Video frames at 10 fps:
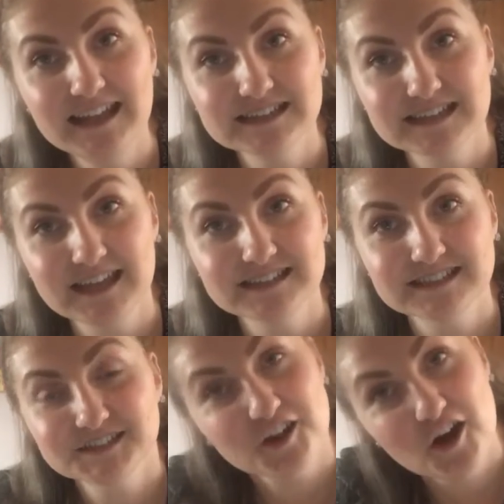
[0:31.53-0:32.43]
let's get
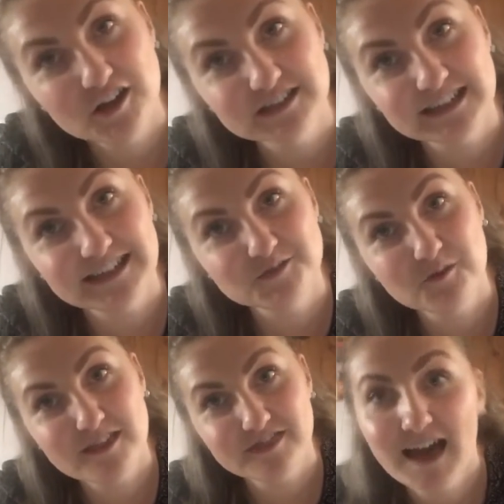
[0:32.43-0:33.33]
started
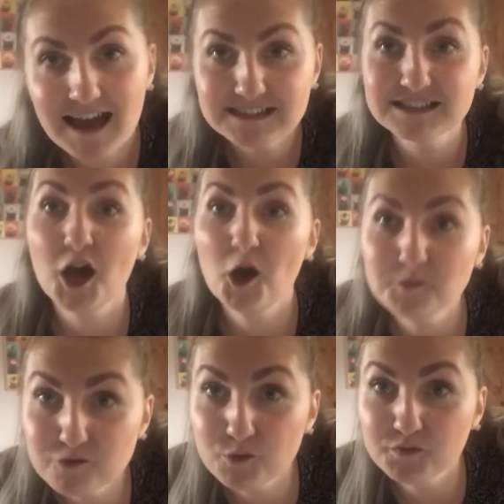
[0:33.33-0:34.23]
with that. I
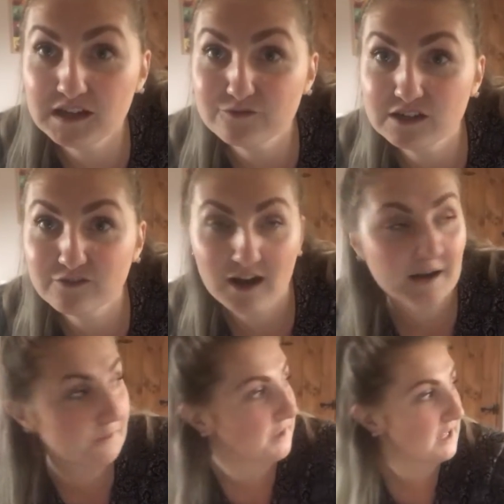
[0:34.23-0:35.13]
hope you're all feeling really
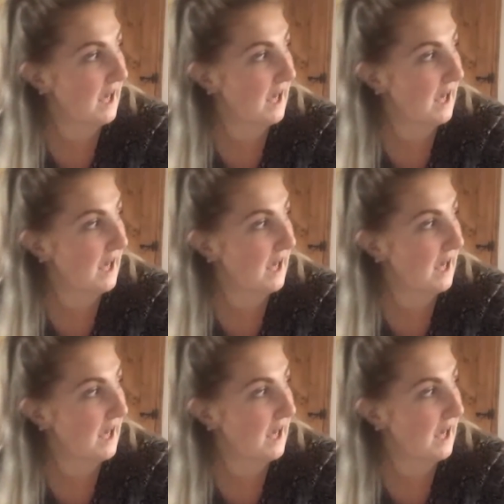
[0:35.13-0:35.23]
well